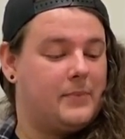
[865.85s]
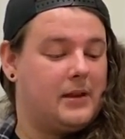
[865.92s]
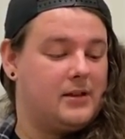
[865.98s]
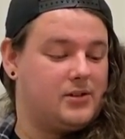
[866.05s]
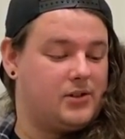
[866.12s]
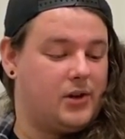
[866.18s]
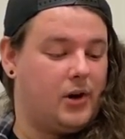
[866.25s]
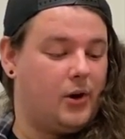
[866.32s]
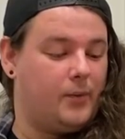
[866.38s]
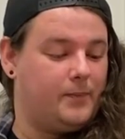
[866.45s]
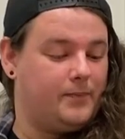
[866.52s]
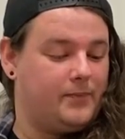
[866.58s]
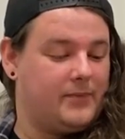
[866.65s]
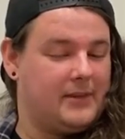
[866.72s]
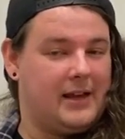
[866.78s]
So
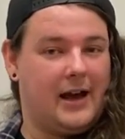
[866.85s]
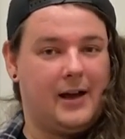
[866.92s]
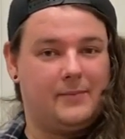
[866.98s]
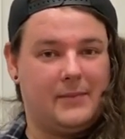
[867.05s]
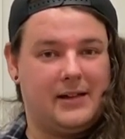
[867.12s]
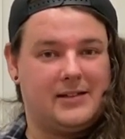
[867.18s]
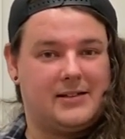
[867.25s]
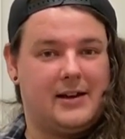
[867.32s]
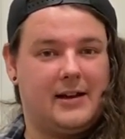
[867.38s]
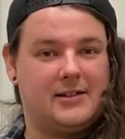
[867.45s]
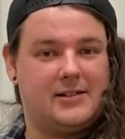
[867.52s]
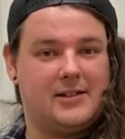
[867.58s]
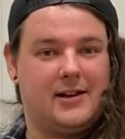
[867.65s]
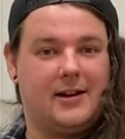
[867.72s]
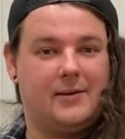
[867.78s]
yeah, it's nice
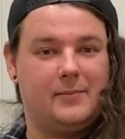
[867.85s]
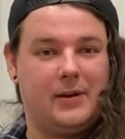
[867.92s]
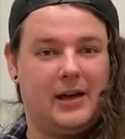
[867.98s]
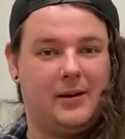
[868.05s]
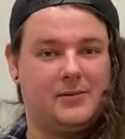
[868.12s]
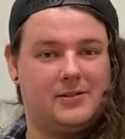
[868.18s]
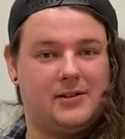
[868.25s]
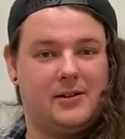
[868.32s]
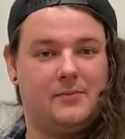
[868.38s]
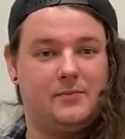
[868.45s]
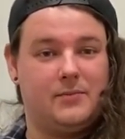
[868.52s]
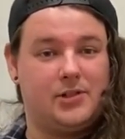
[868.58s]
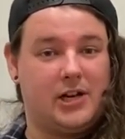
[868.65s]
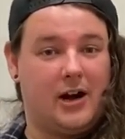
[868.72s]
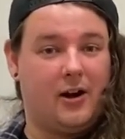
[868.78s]
to be able to
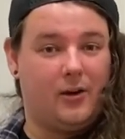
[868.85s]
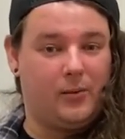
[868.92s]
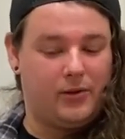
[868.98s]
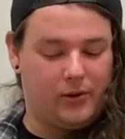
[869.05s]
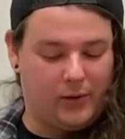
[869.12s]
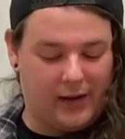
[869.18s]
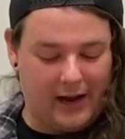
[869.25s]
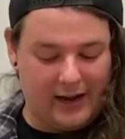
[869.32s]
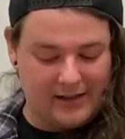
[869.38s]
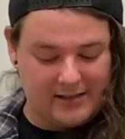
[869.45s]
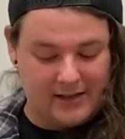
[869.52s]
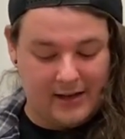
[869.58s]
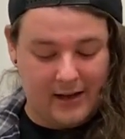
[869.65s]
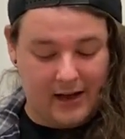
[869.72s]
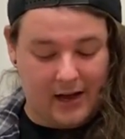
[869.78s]
share it with you guys.
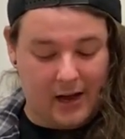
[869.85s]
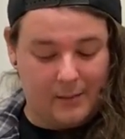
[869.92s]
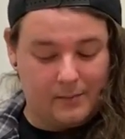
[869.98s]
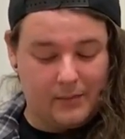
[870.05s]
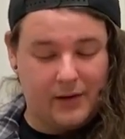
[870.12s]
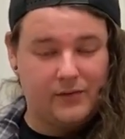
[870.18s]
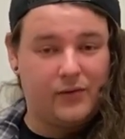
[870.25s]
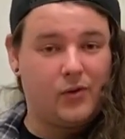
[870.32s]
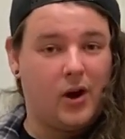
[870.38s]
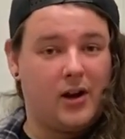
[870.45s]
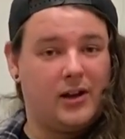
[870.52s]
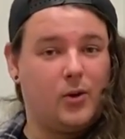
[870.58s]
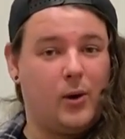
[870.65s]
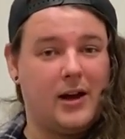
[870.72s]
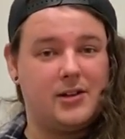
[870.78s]
If you've got any
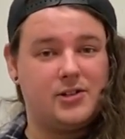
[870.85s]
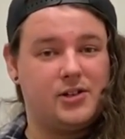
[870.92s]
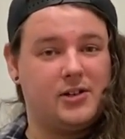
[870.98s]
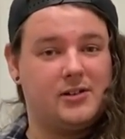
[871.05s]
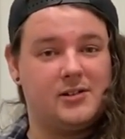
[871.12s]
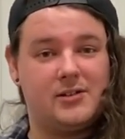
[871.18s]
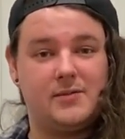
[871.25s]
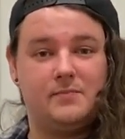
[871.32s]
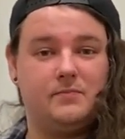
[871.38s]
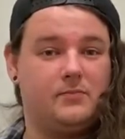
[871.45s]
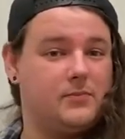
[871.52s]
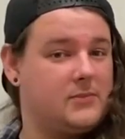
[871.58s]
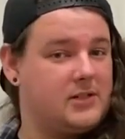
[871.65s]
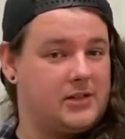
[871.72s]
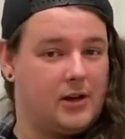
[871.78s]
questions,
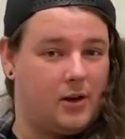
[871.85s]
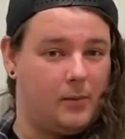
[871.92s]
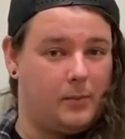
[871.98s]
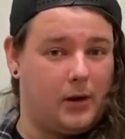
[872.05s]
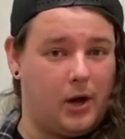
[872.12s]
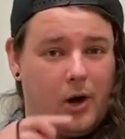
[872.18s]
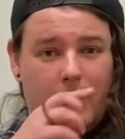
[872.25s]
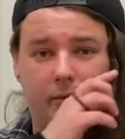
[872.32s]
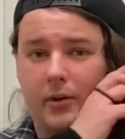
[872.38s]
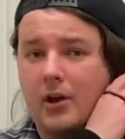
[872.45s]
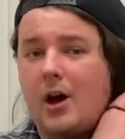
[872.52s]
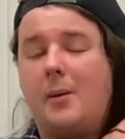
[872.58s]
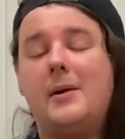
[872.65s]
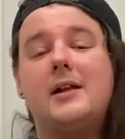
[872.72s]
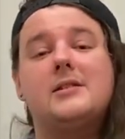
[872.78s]
stick them below in the
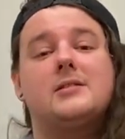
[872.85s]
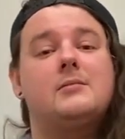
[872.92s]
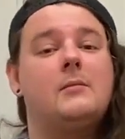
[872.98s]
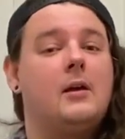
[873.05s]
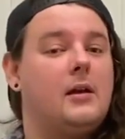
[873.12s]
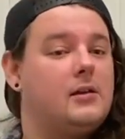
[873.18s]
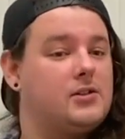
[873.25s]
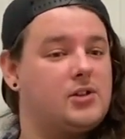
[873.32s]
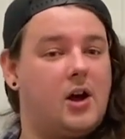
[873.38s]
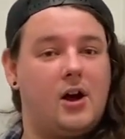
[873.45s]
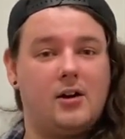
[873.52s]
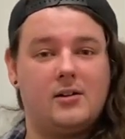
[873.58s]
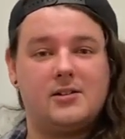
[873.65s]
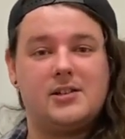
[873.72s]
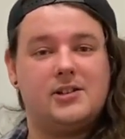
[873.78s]
comments.
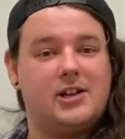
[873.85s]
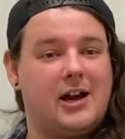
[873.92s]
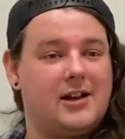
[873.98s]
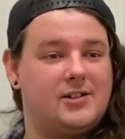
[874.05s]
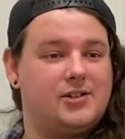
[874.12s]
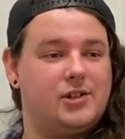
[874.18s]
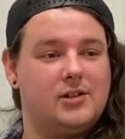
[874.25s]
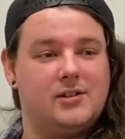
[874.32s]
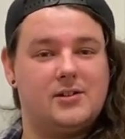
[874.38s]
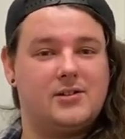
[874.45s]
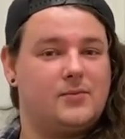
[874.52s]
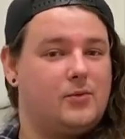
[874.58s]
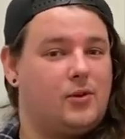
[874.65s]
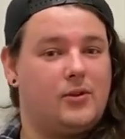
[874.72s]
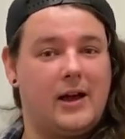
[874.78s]
Songs, suggestions,
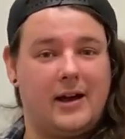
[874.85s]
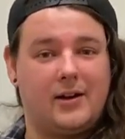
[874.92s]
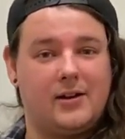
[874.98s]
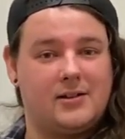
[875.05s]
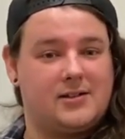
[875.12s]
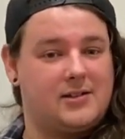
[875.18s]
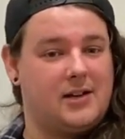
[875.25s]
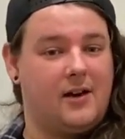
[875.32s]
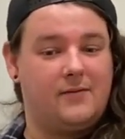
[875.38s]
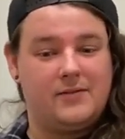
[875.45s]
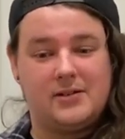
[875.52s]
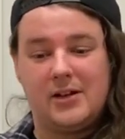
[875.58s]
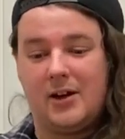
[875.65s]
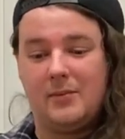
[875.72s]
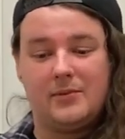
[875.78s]
all that good stuff,
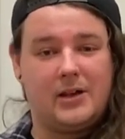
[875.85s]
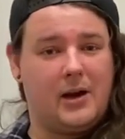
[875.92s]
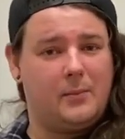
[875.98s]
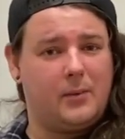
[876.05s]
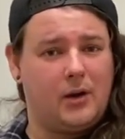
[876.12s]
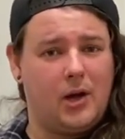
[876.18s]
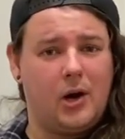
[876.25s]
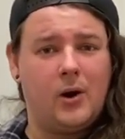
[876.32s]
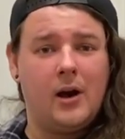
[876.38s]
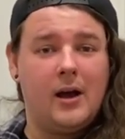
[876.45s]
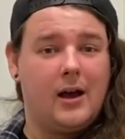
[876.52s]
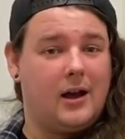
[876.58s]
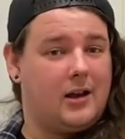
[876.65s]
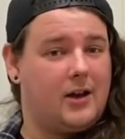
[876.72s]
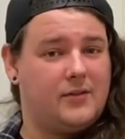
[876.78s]
stick them down below.
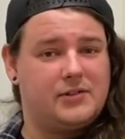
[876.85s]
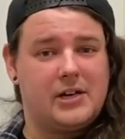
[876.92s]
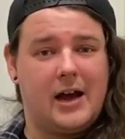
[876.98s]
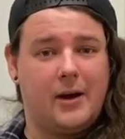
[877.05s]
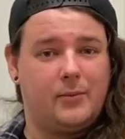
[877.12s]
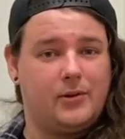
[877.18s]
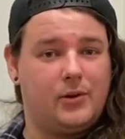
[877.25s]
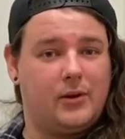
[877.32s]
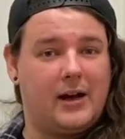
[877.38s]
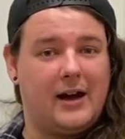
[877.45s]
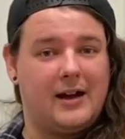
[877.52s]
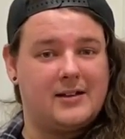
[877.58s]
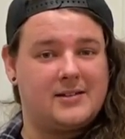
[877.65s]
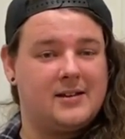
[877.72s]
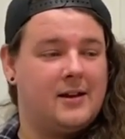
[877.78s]
I love chatting with you
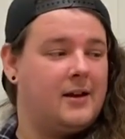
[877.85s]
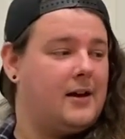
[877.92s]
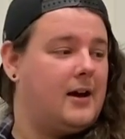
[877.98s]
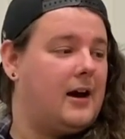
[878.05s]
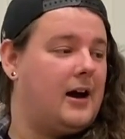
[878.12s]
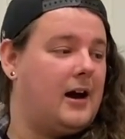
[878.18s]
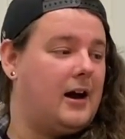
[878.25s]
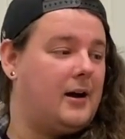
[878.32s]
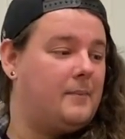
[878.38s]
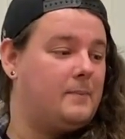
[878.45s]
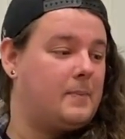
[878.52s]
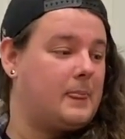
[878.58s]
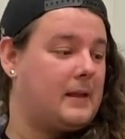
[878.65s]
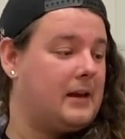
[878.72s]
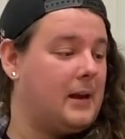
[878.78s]
guys.
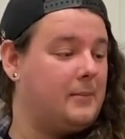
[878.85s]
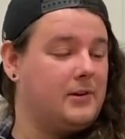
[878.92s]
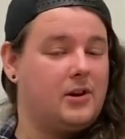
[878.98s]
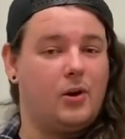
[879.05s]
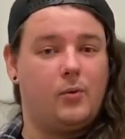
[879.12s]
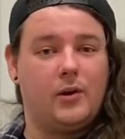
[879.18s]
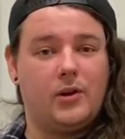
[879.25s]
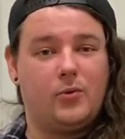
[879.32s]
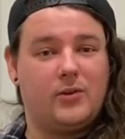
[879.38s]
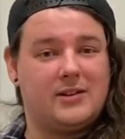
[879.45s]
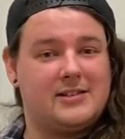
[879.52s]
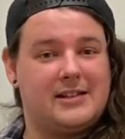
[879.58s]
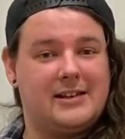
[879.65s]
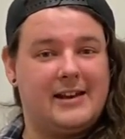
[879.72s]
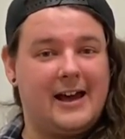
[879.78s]
Let me know what you want to
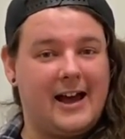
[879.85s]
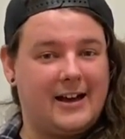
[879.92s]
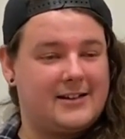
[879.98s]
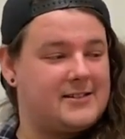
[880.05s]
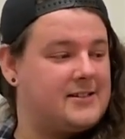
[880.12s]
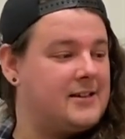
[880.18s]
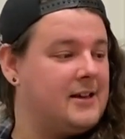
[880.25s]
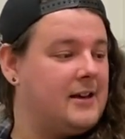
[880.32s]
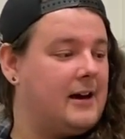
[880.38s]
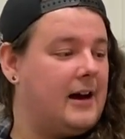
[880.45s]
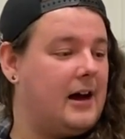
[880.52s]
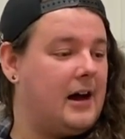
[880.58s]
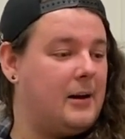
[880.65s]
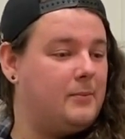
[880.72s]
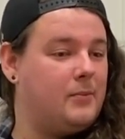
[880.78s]
see next,
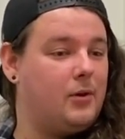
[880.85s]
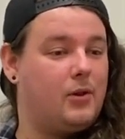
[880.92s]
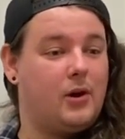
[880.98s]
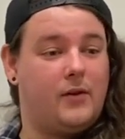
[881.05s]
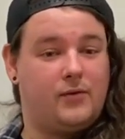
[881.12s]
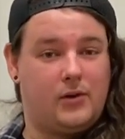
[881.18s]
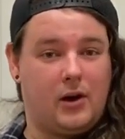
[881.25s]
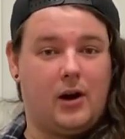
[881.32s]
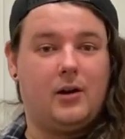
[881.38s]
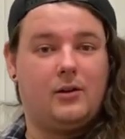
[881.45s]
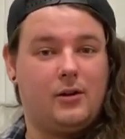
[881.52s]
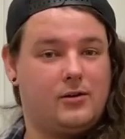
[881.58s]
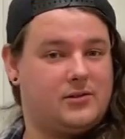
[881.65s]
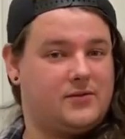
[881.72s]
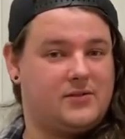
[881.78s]
although I've got
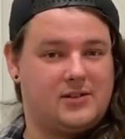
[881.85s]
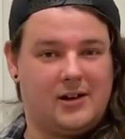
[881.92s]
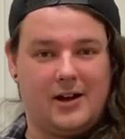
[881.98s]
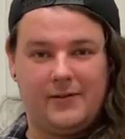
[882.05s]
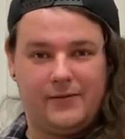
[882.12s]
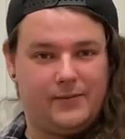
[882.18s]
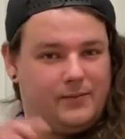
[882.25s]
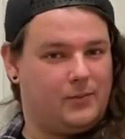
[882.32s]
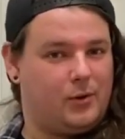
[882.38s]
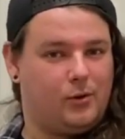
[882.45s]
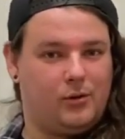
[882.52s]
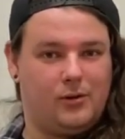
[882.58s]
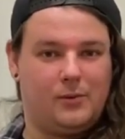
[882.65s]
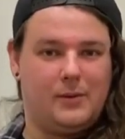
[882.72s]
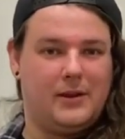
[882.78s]
loads of stuff
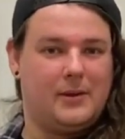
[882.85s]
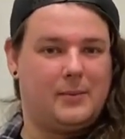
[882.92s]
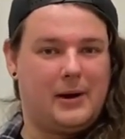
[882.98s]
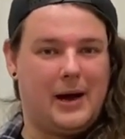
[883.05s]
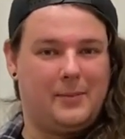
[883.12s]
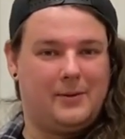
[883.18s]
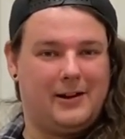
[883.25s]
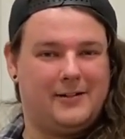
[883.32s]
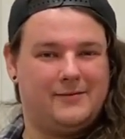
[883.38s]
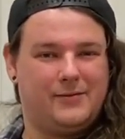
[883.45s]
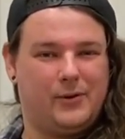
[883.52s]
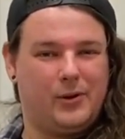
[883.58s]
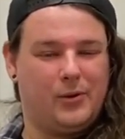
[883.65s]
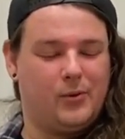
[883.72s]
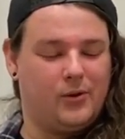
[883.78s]
all in the pipeline for
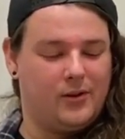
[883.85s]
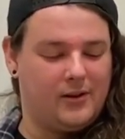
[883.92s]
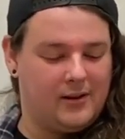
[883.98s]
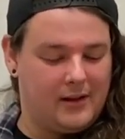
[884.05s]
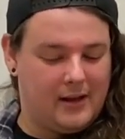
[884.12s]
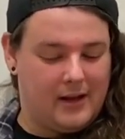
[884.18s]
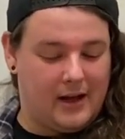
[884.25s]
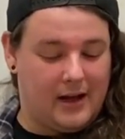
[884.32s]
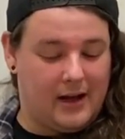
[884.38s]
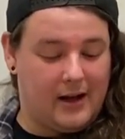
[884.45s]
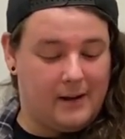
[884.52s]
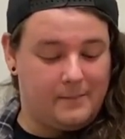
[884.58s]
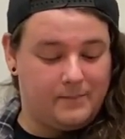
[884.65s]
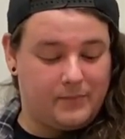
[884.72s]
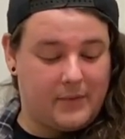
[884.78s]
you all.
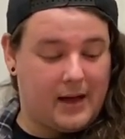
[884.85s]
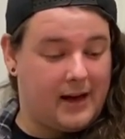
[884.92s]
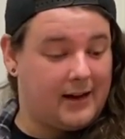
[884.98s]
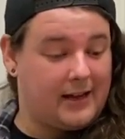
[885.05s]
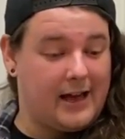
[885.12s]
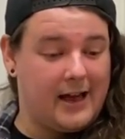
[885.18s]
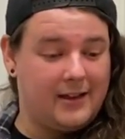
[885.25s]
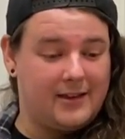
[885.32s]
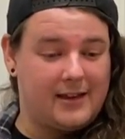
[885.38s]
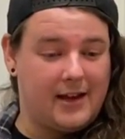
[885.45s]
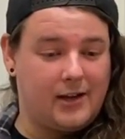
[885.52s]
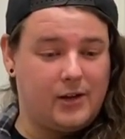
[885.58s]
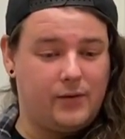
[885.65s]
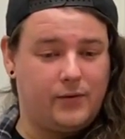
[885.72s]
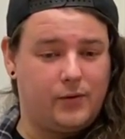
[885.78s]
And again, thank
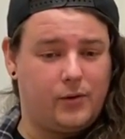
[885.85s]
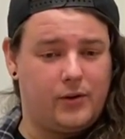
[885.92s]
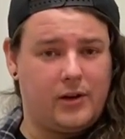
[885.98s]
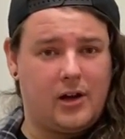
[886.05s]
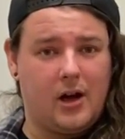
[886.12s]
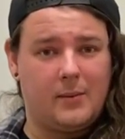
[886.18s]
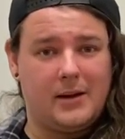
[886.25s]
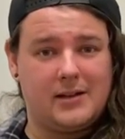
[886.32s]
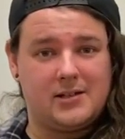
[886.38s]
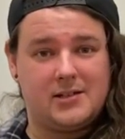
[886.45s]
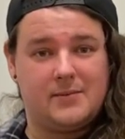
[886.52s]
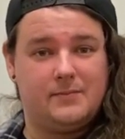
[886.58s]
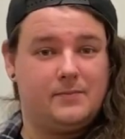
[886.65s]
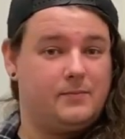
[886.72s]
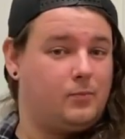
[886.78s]
you for all your comments.
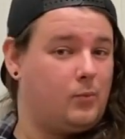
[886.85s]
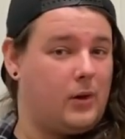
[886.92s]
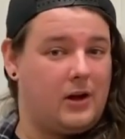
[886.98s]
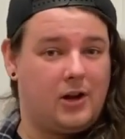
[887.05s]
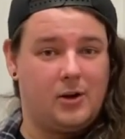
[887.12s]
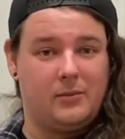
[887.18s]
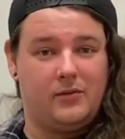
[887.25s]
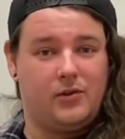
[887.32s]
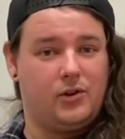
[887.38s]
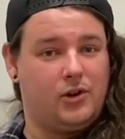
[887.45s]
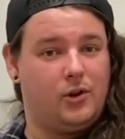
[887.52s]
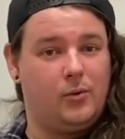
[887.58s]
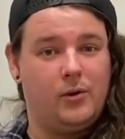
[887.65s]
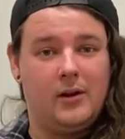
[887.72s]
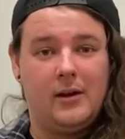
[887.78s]
Welcome if you're
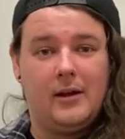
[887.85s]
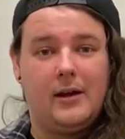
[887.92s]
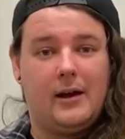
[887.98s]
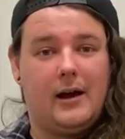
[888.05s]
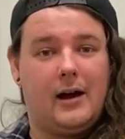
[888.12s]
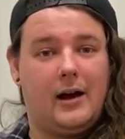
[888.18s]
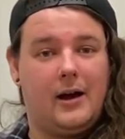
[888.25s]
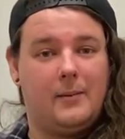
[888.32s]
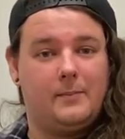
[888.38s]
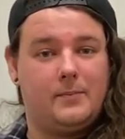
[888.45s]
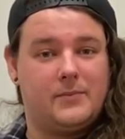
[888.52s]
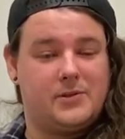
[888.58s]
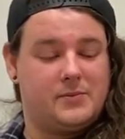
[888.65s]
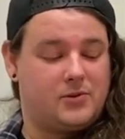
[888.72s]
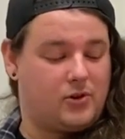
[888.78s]
new.
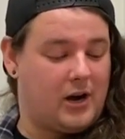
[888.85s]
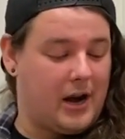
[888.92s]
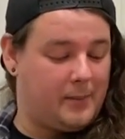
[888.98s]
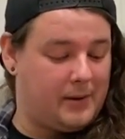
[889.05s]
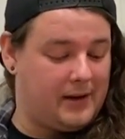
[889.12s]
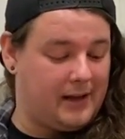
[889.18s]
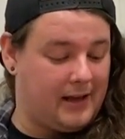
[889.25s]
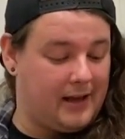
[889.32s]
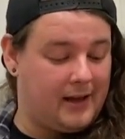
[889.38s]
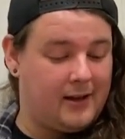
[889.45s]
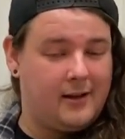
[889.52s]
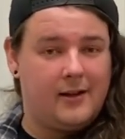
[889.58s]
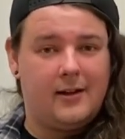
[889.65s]
Subscribing here.